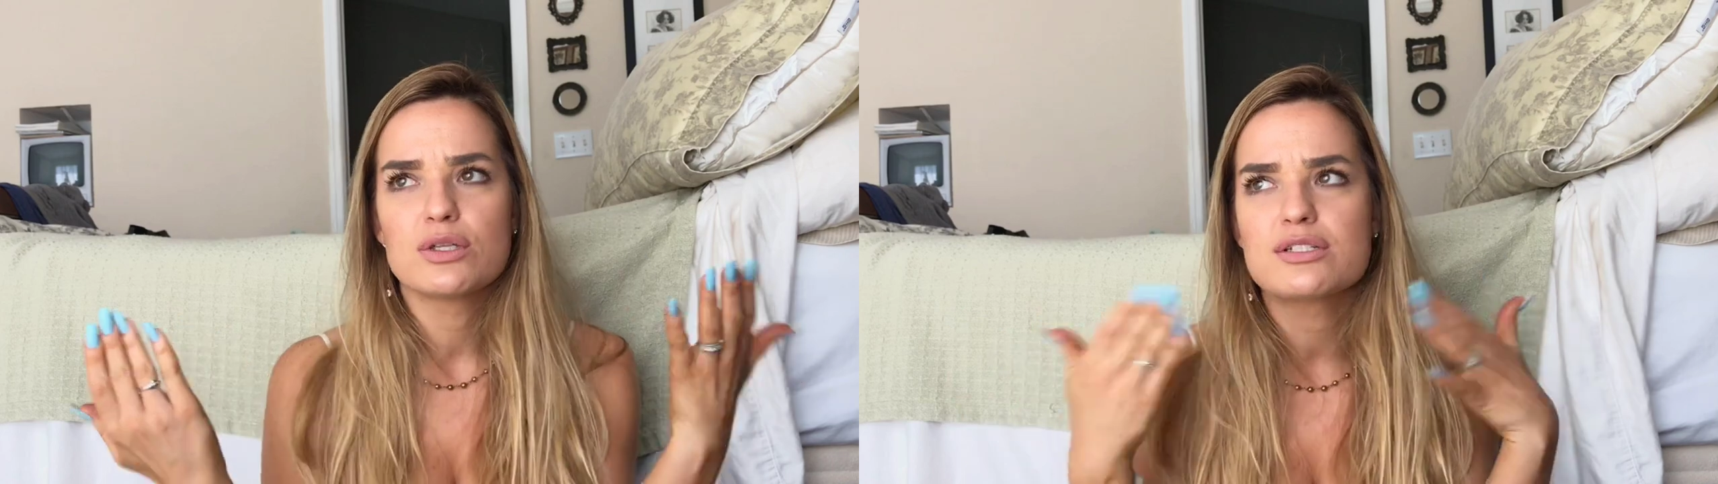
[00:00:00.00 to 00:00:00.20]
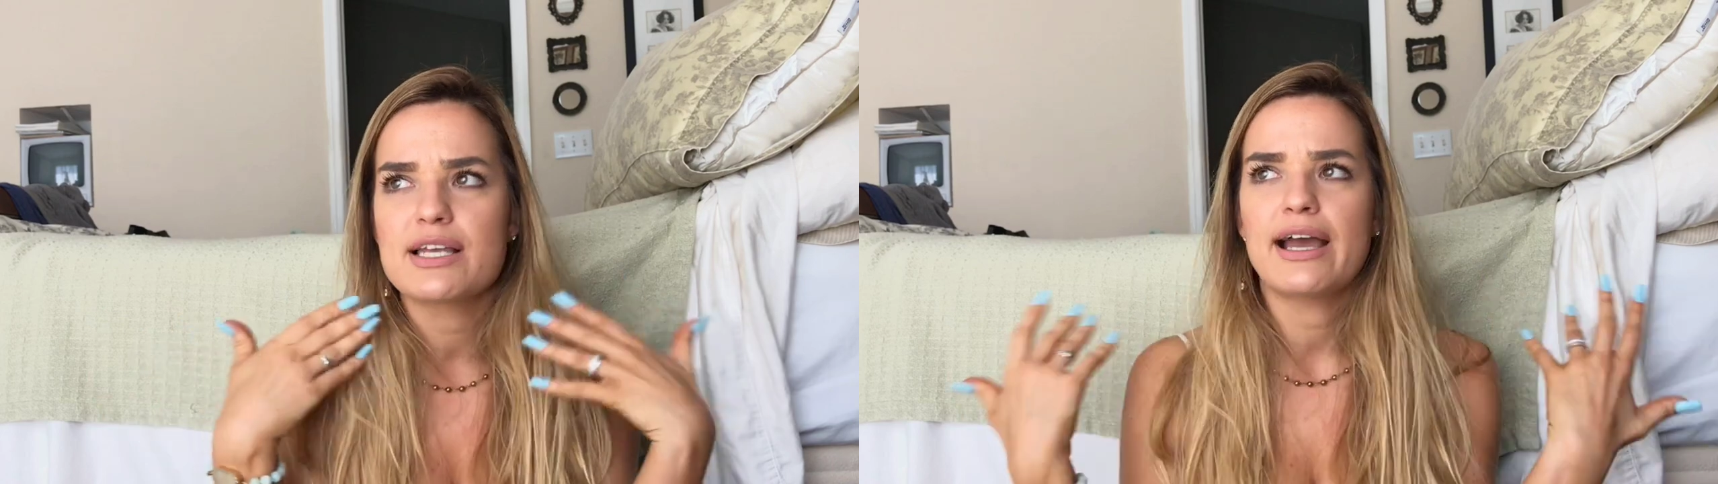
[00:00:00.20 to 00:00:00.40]

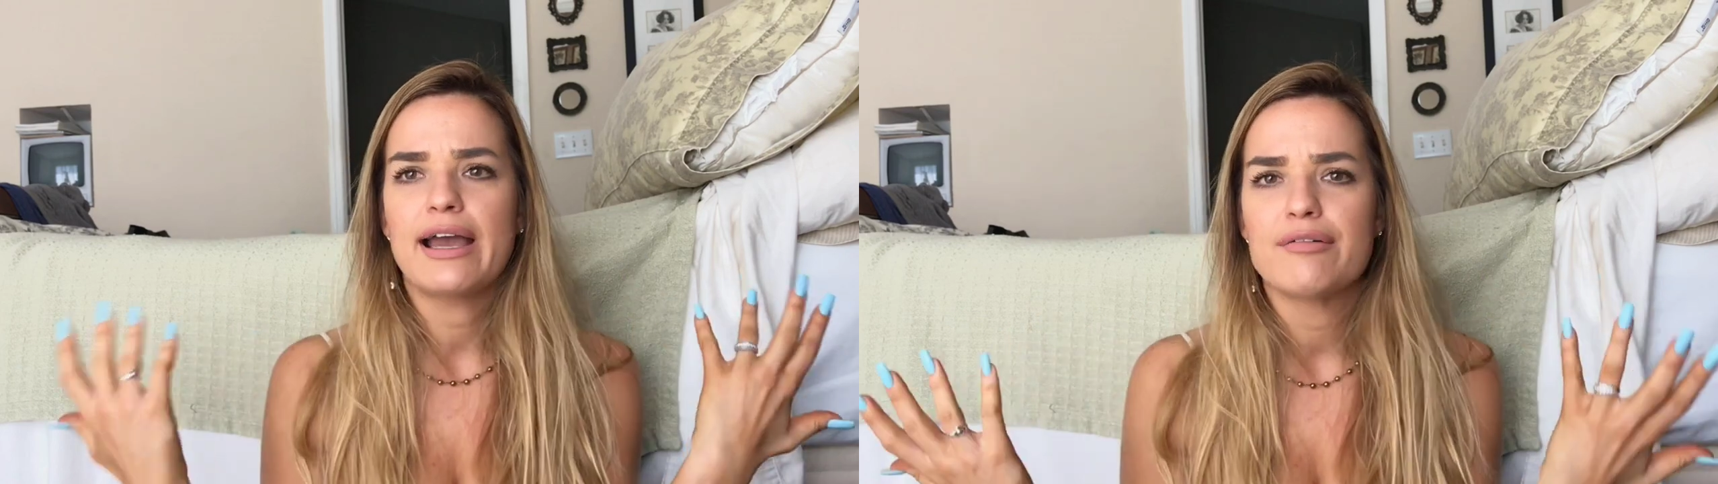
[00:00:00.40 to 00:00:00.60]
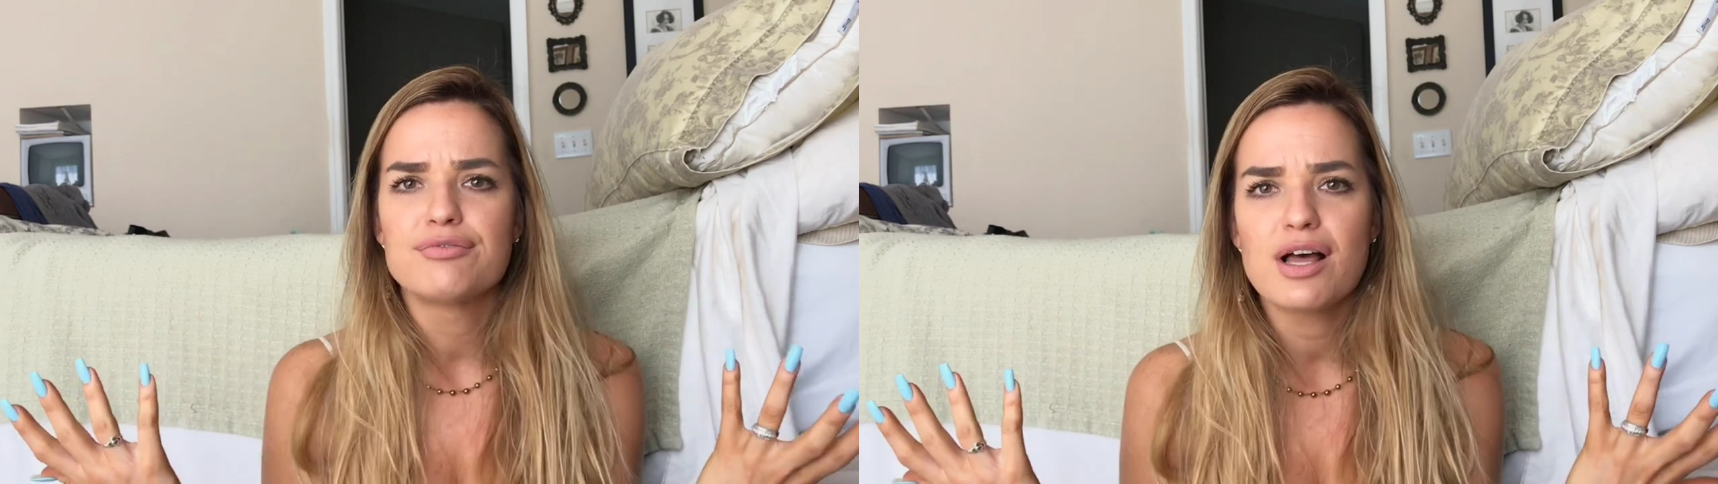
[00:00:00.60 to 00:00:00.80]
it looks like I
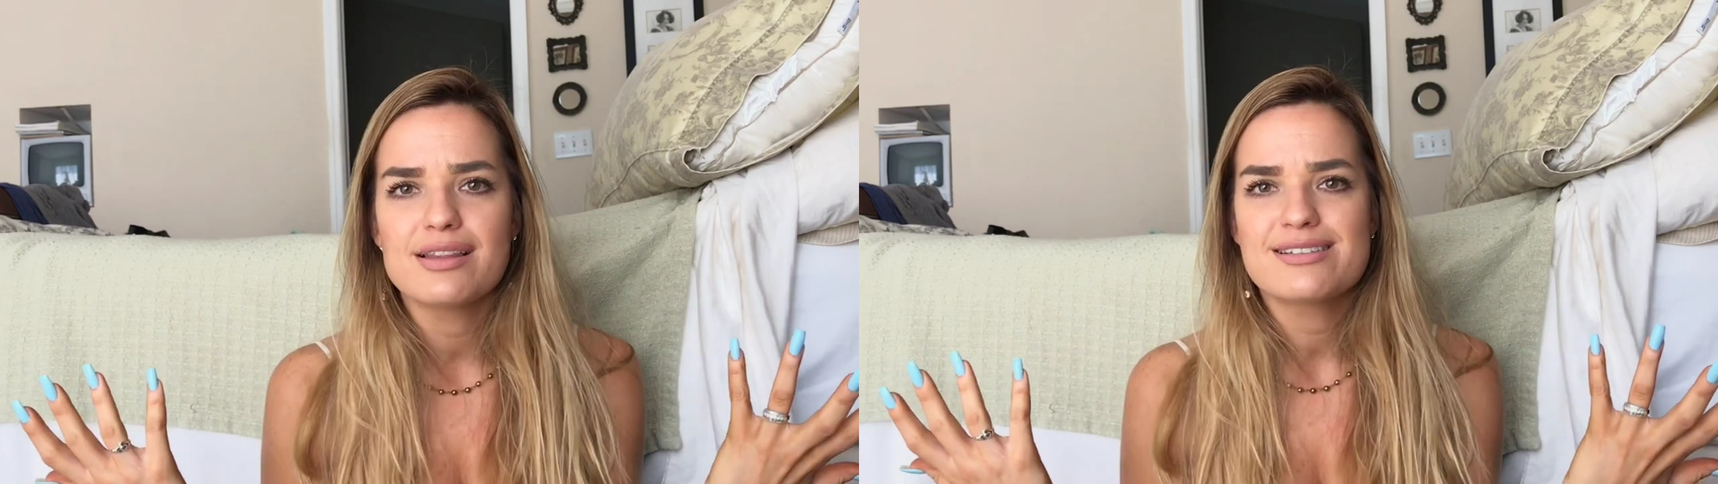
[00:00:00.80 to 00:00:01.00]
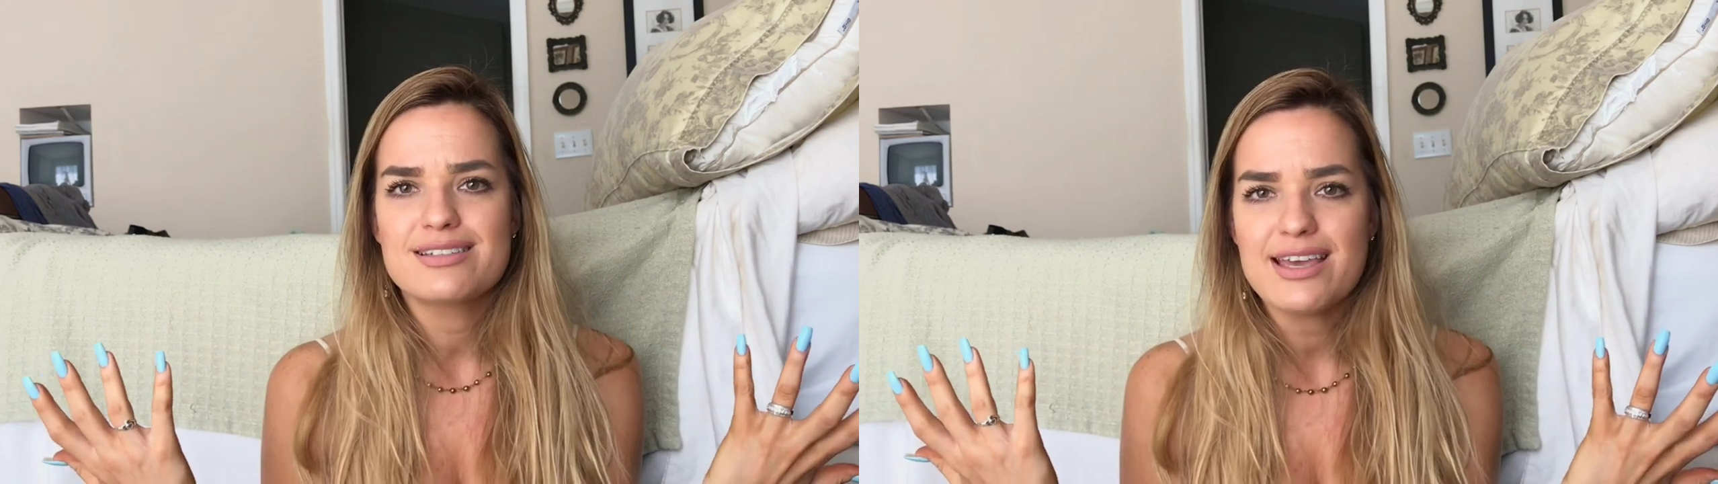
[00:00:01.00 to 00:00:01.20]
have
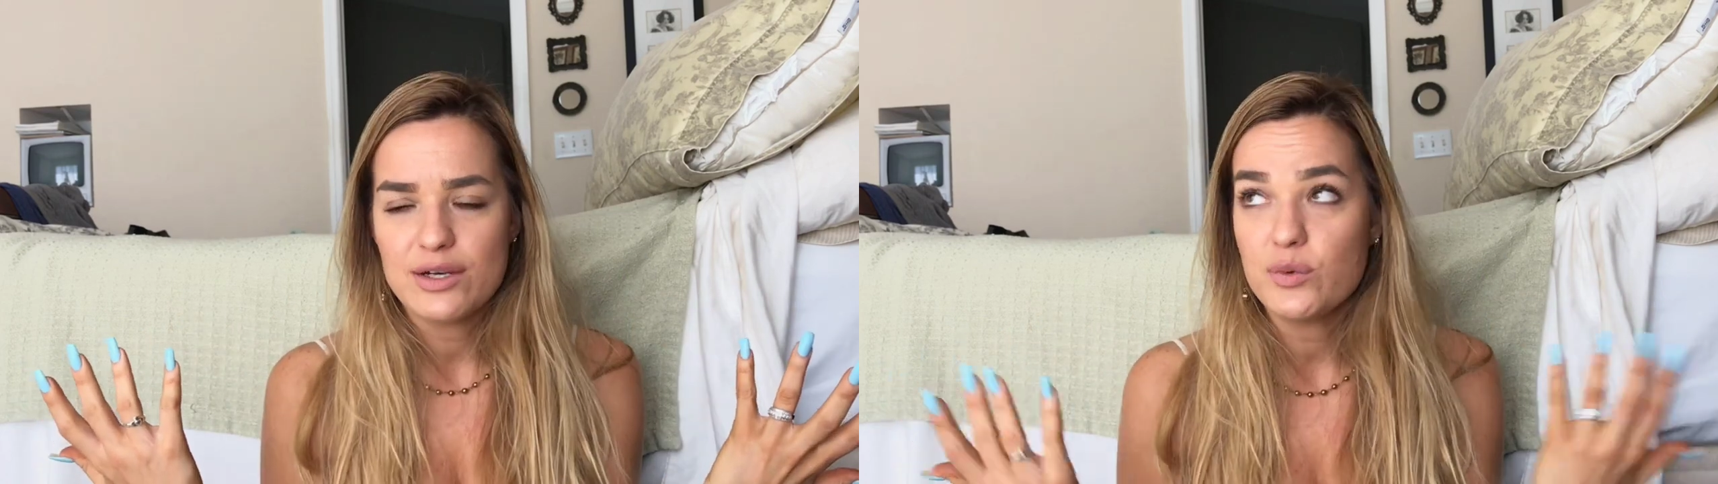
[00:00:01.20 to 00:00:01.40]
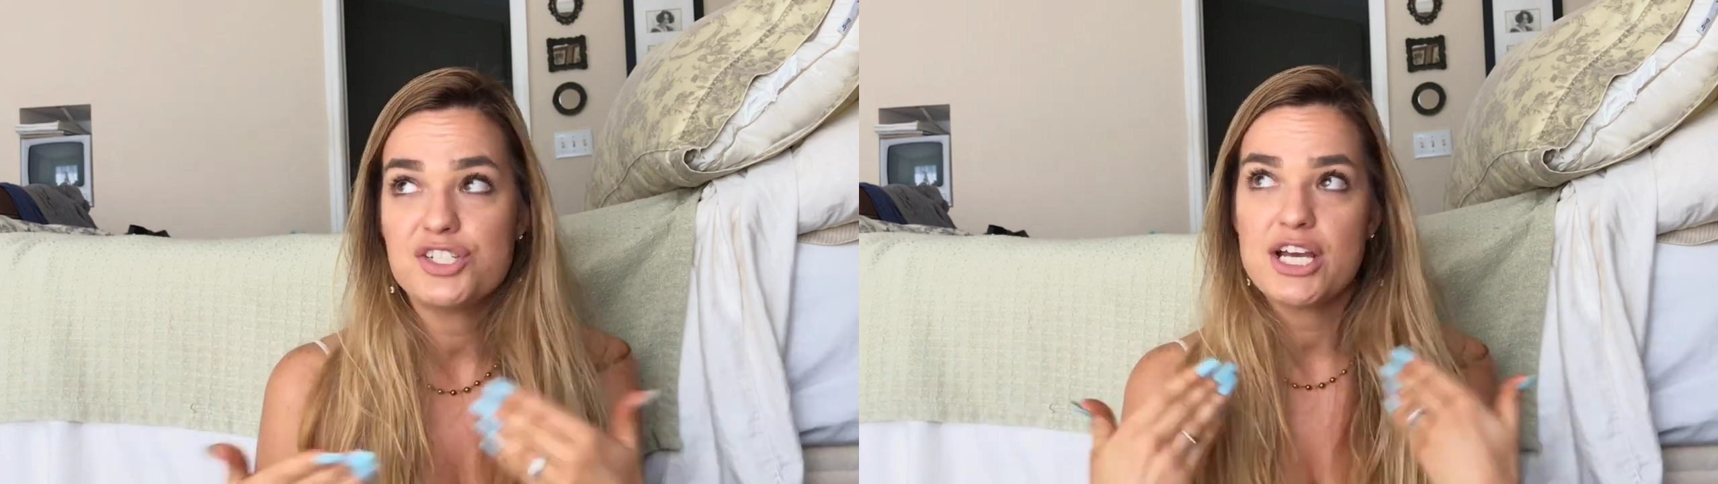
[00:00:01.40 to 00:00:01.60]
flawless
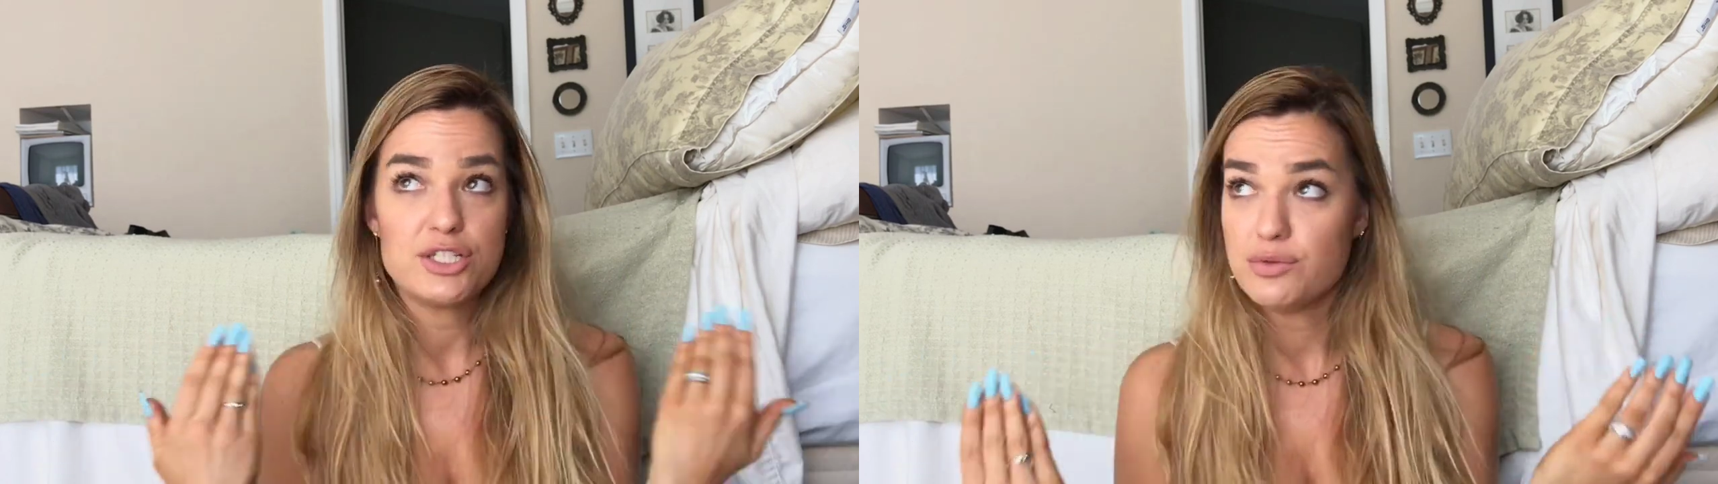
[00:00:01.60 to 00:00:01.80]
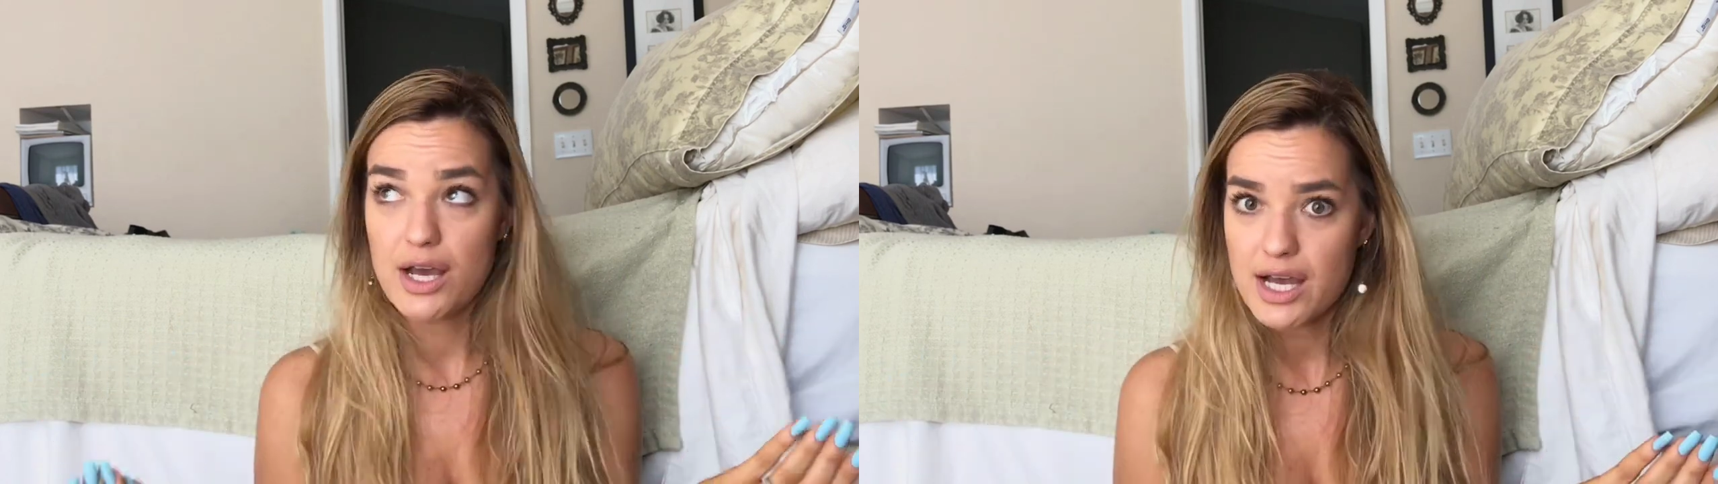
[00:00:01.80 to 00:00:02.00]
skin, which I
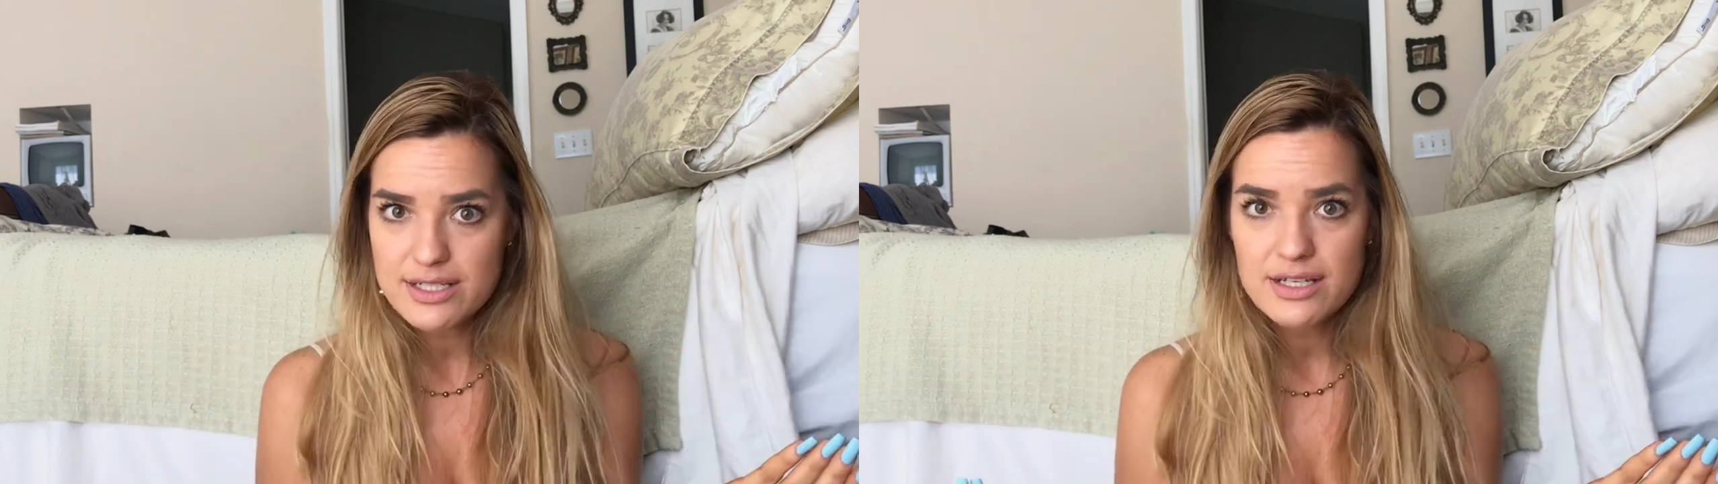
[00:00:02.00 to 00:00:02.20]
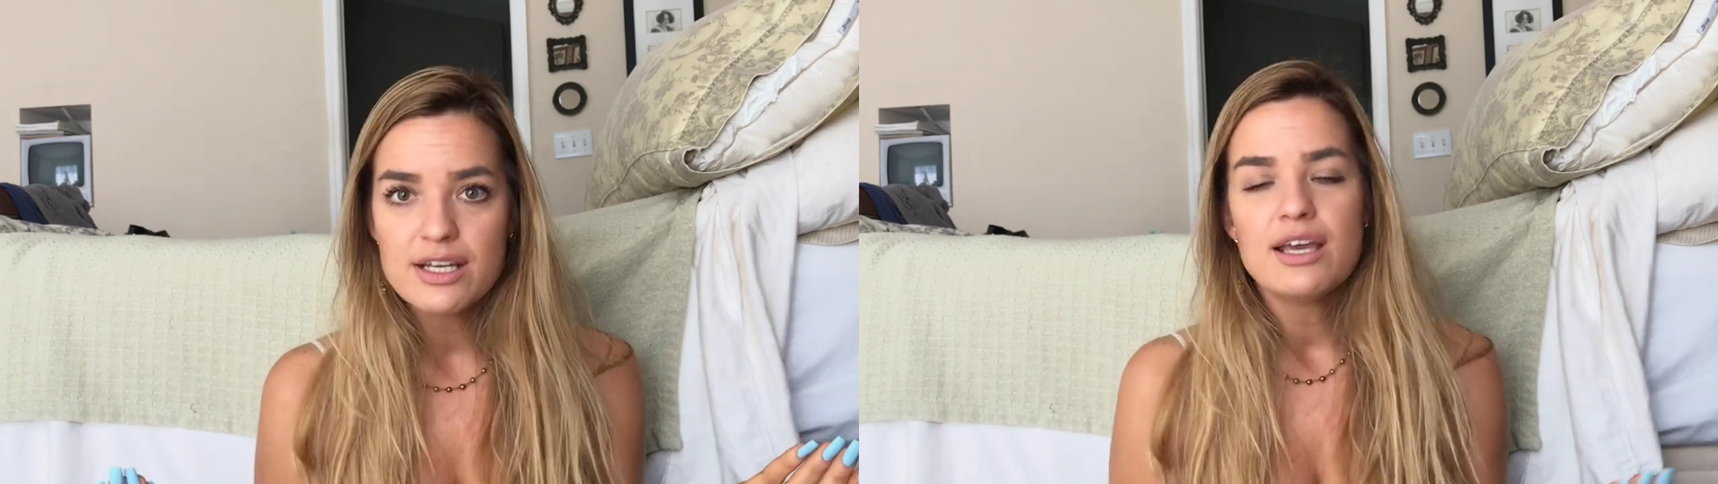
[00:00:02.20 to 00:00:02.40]
do not,